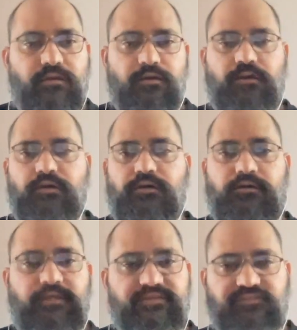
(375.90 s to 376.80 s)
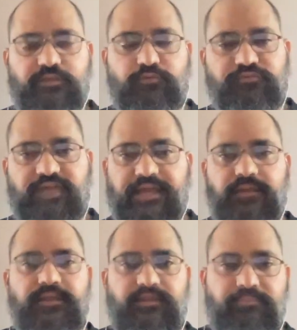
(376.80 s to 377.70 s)
uh, yesterday was
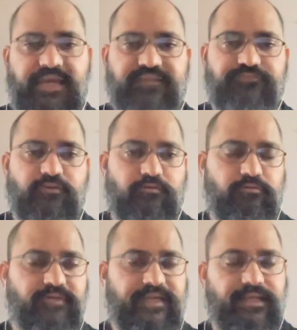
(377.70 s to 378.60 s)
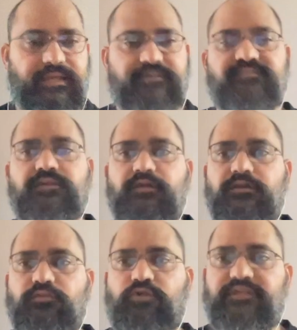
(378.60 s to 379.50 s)
saturday banks were closed i guess
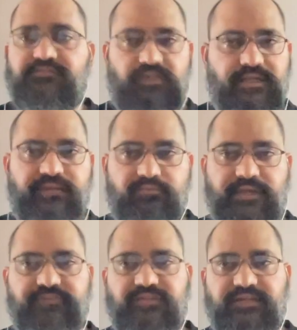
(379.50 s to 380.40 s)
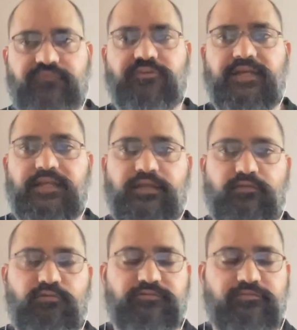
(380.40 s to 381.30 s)
today is sunday banks are definitely
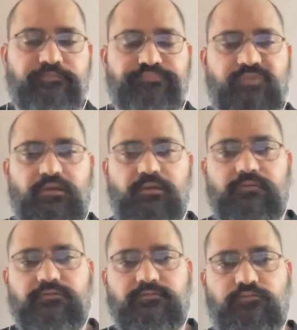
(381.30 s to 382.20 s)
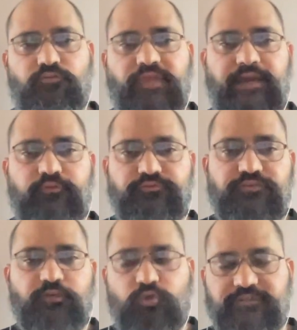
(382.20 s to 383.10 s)
closed so we have to
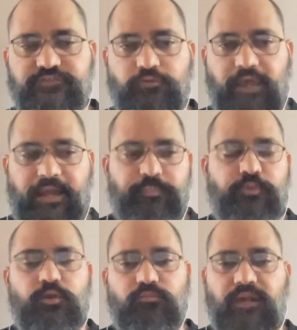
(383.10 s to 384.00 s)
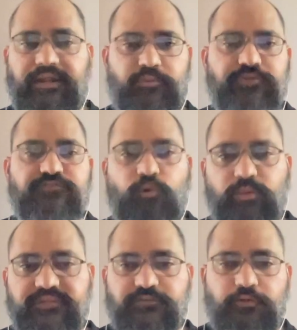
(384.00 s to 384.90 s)
see what is going to happen on monday because
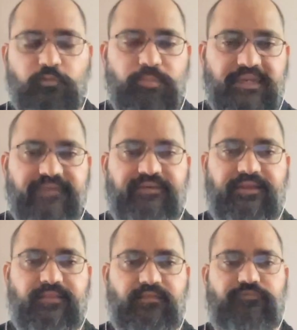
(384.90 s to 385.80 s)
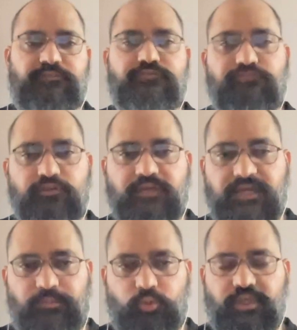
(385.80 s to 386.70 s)
nobody is going to believe anything first of all the
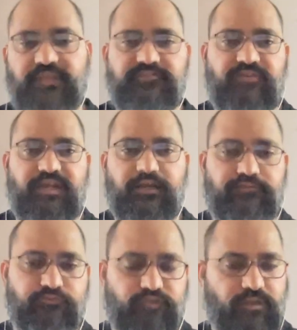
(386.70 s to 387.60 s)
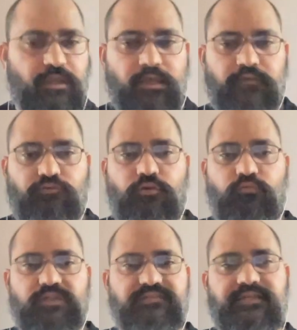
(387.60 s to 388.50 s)
communique is very confusing so on
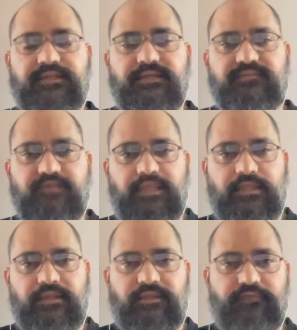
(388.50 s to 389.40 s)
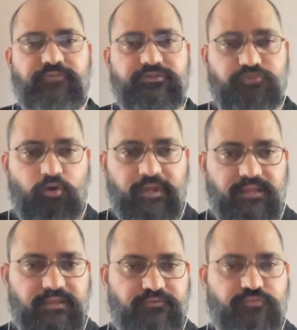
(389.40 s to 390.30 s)
one side they are saying that they are
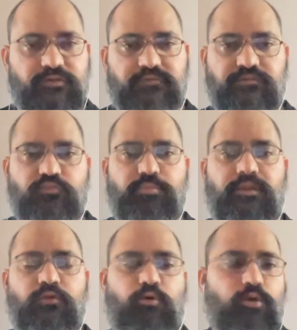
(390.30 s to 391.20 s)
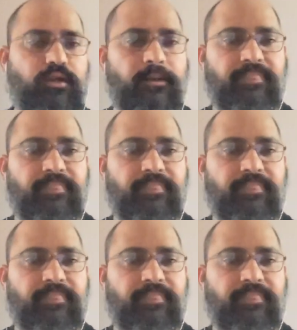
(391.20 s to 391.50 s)
withdrawing the 2000 rupee note